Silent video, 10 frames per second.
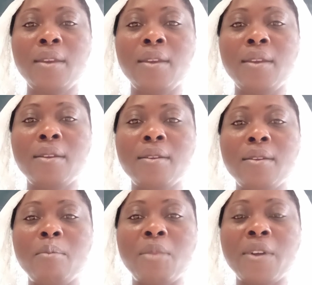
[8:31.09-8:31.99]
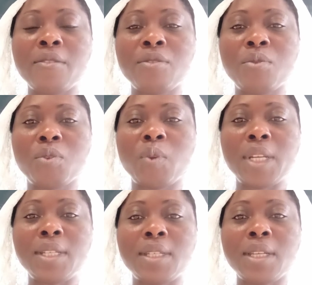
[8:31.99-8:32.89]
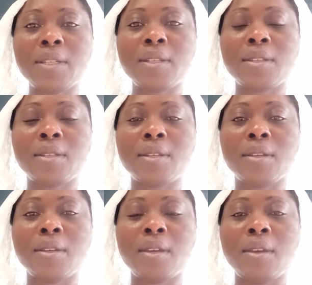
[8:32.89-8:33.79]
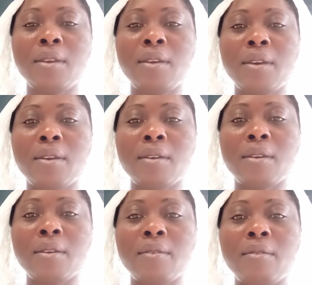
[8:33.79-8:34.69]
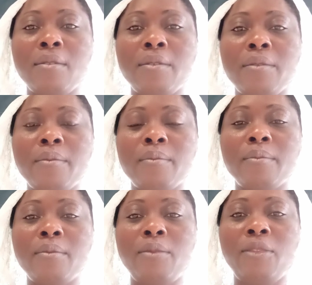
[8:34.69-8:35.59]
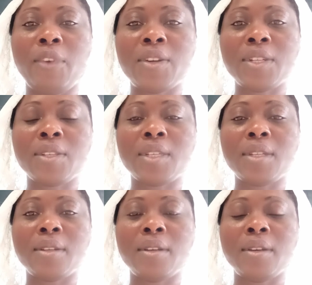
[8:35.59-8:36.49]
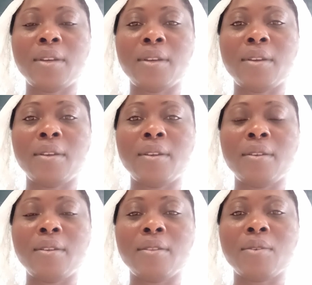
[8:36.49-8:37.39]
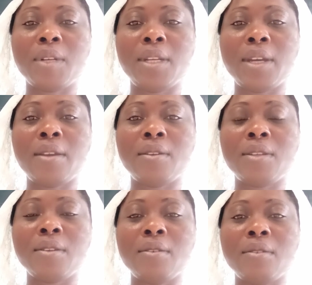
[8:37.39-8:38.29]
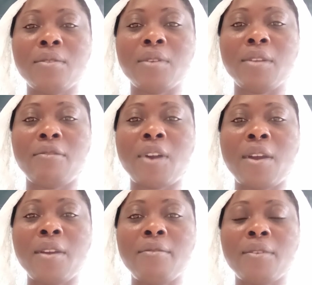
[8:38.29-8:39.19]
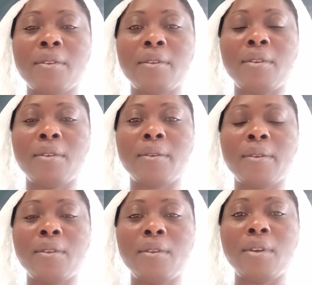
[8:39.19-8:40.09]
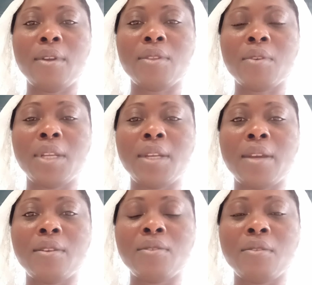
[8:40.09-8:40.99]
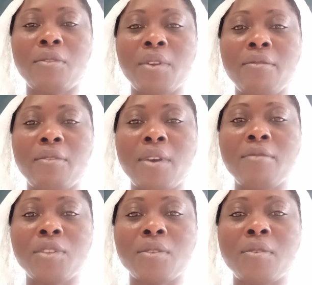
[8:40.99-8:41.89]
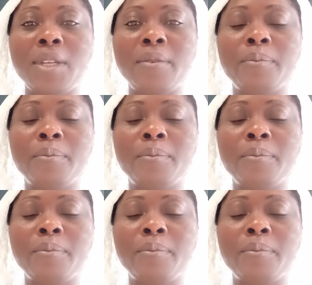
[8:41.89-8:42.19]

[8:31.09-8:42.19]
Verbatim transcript: In Matthew 26, uh, verse uh, 39 to 35, uh, 39 to 45, sorry.